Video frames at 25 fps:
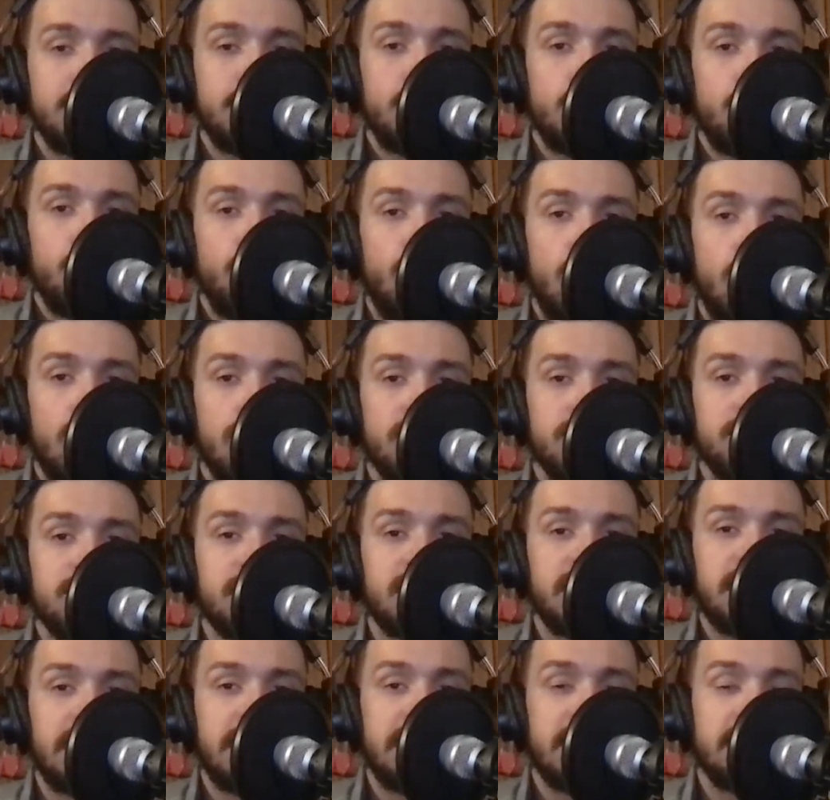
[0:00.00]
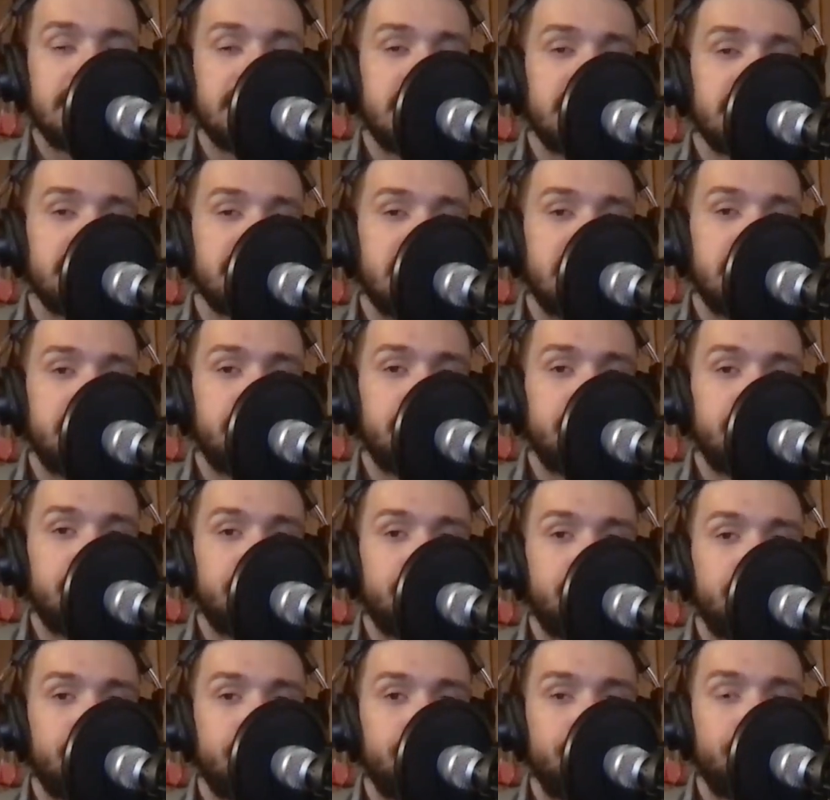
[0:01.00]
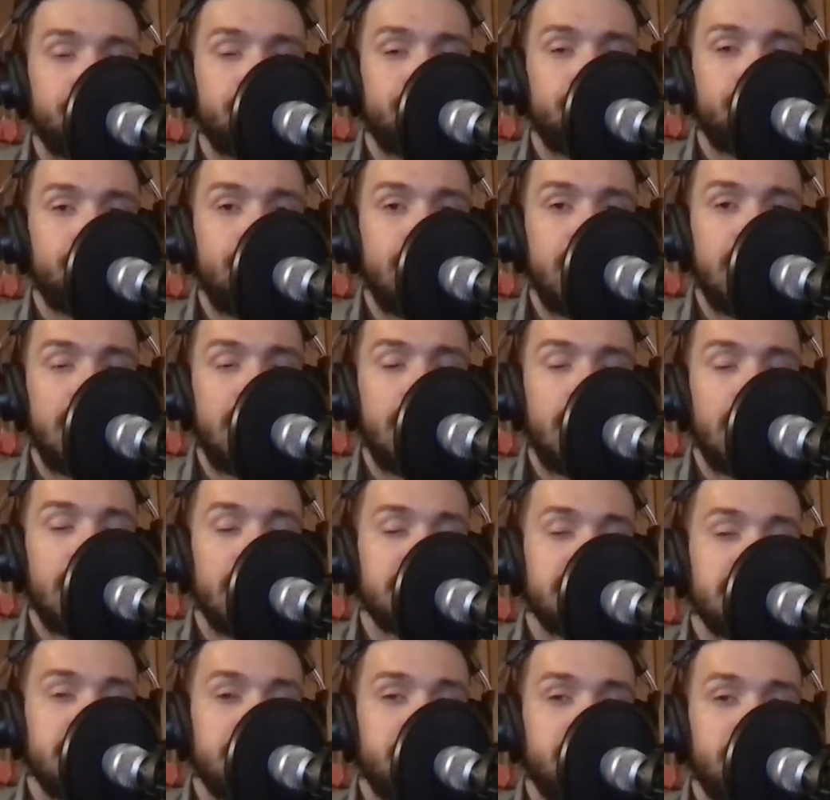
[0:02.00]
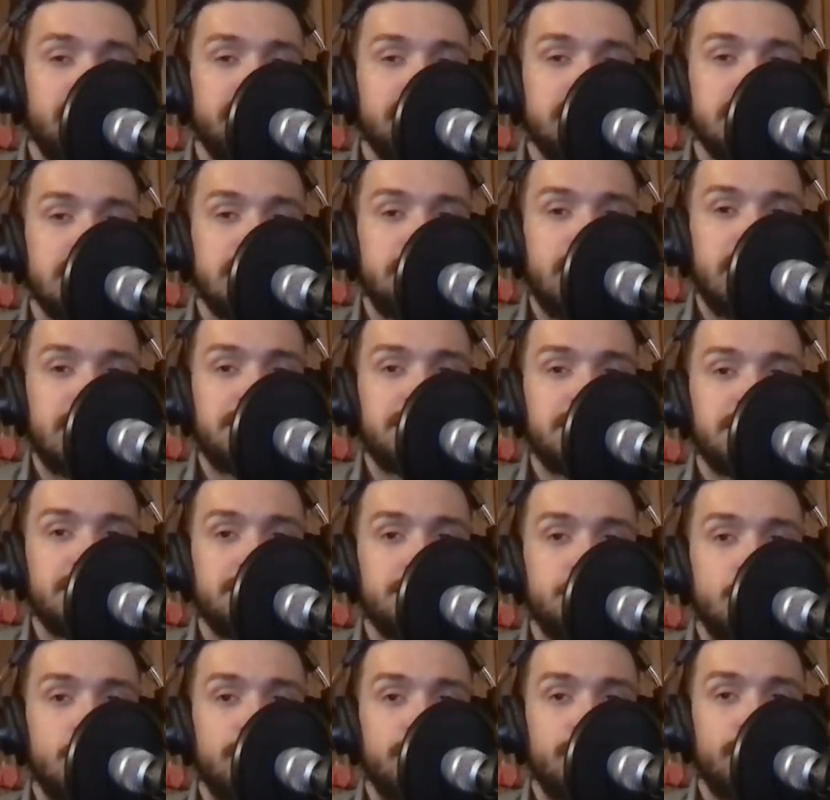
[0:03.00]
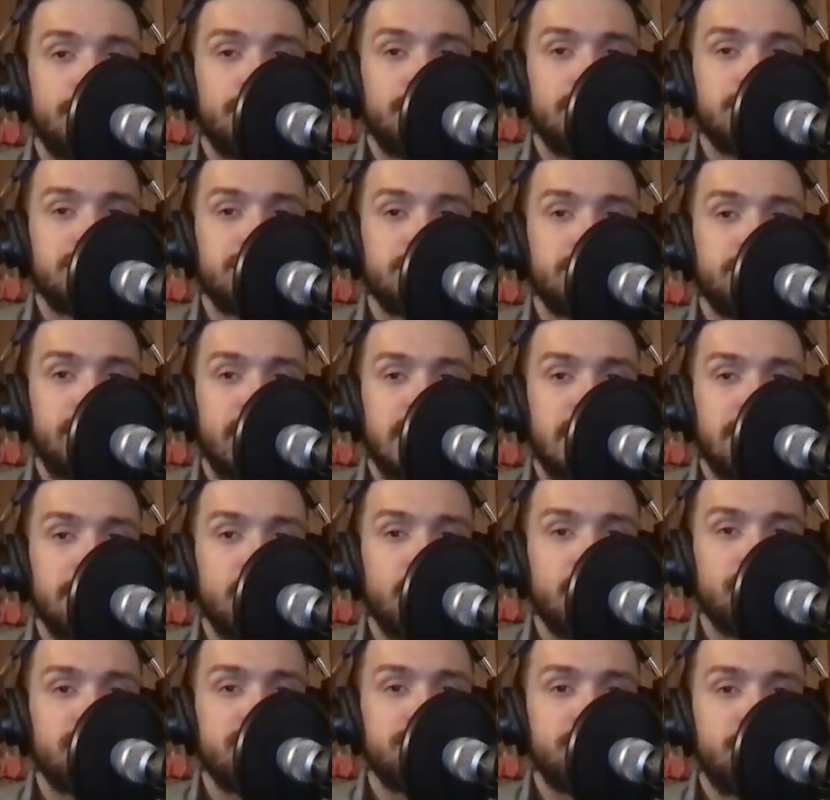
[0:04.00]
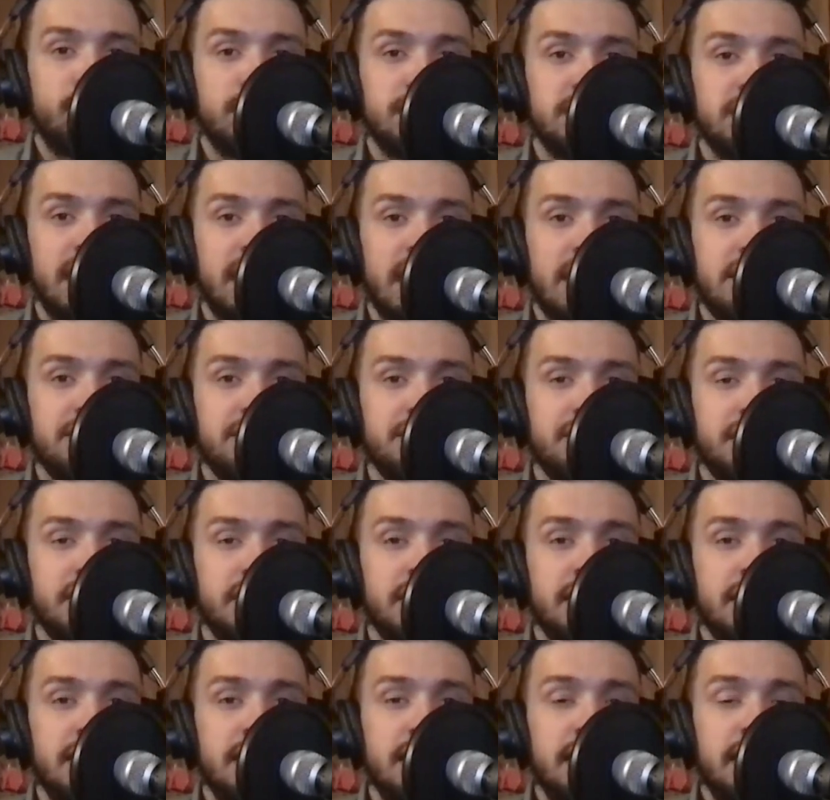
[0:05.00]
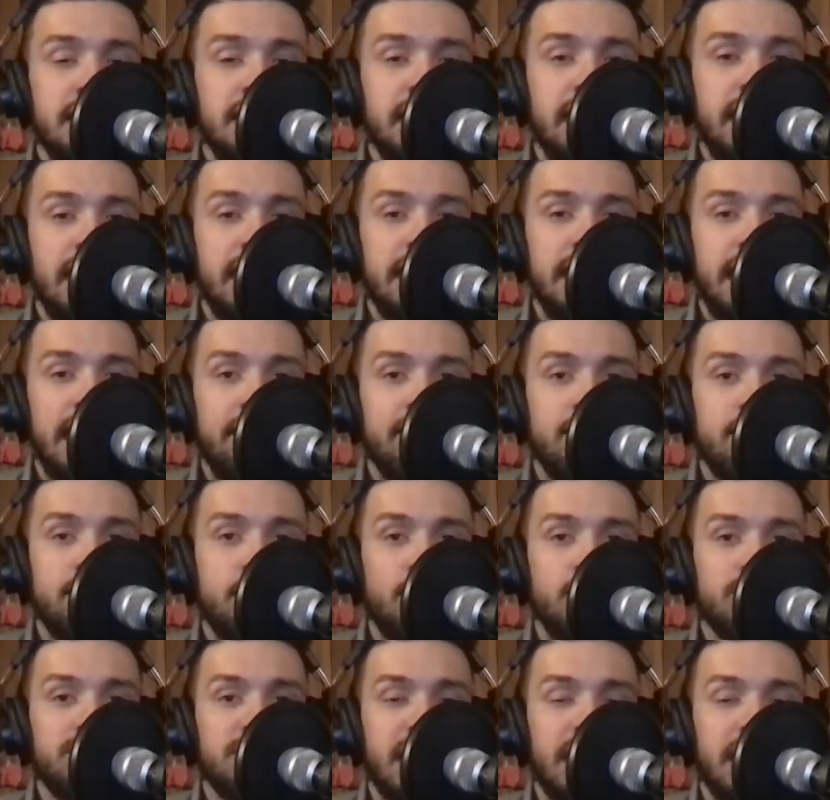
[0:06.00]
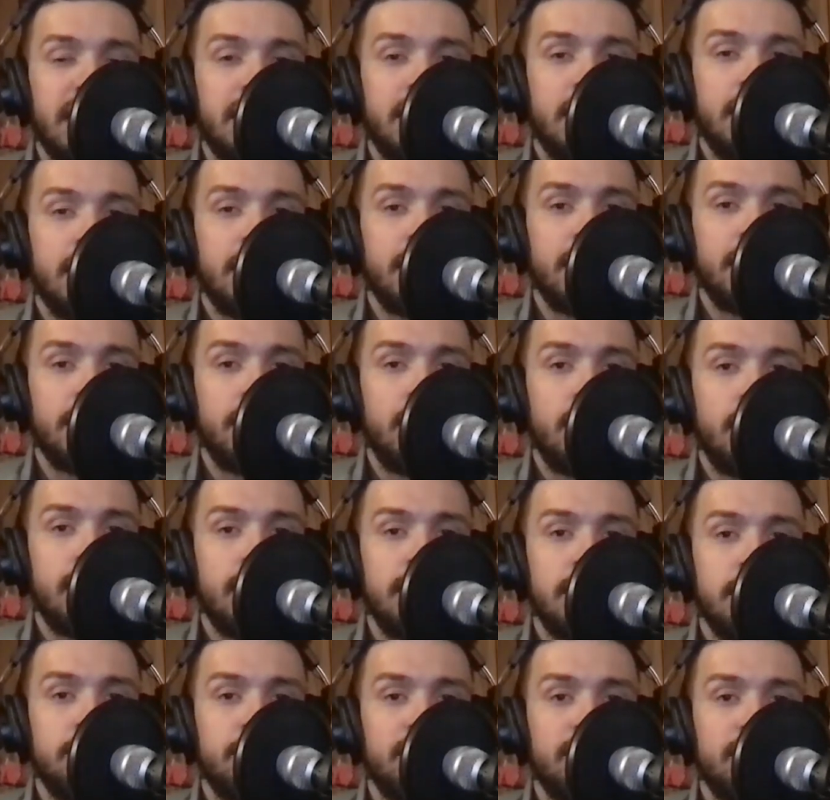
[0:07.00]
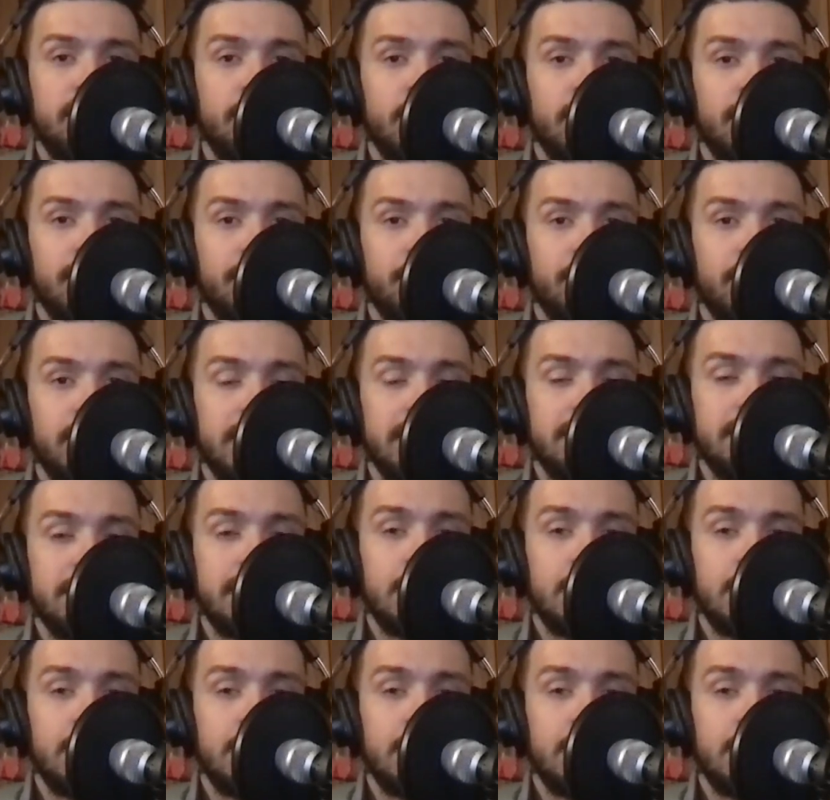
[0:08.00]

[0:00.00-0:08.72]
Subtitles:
Wallace, again, as I said, or as I previously mentioned, drove for Richard Petty Motorsports last year and had the most iconic car in number 43.